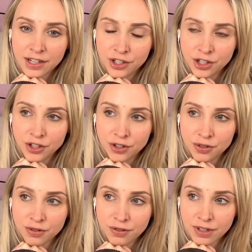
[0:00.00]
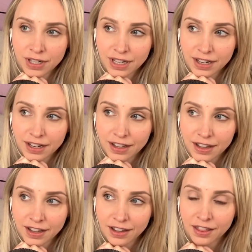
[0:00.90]
Do you
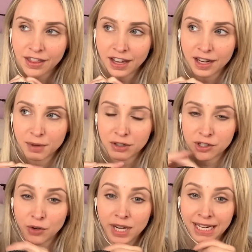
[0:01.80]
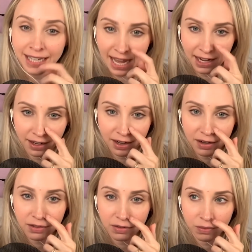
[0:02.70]
think about, so in
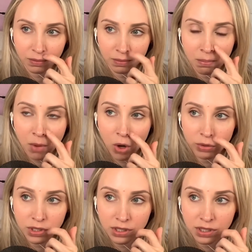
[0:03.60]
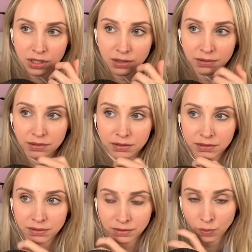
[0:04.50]
Canada, most
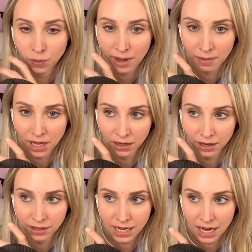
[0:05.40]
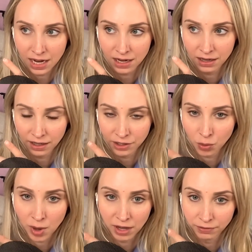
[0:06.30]
women take a
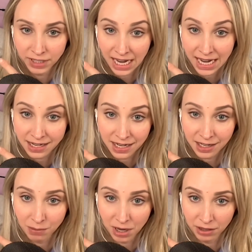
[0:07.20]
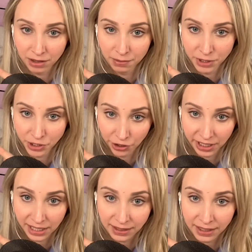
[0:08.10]
12 to 18 month
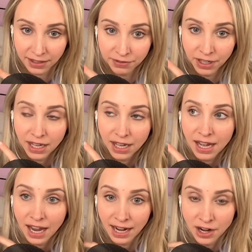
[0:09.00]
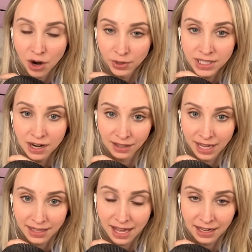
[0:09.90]
maternity leave. And I know it's not
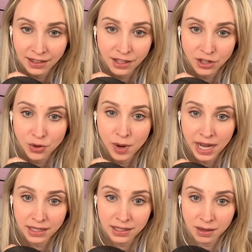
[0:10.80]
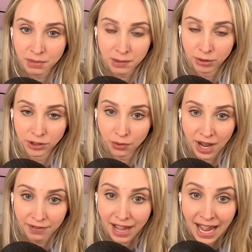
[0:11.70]
like that in the US. Some people don't
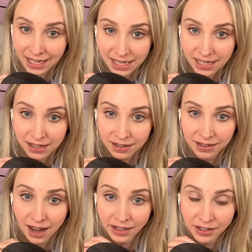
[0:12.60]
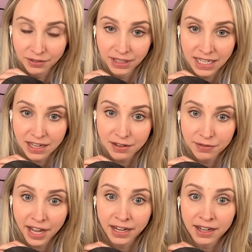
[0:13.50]
have any kind of leave,
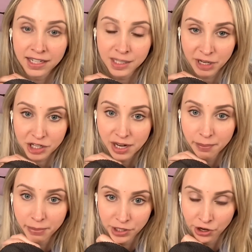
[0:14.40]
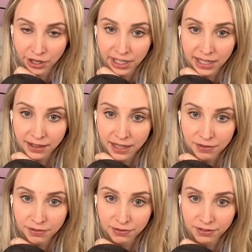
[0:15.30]
and especially a paternity
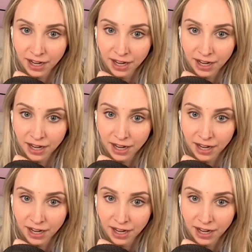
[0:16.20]
leave.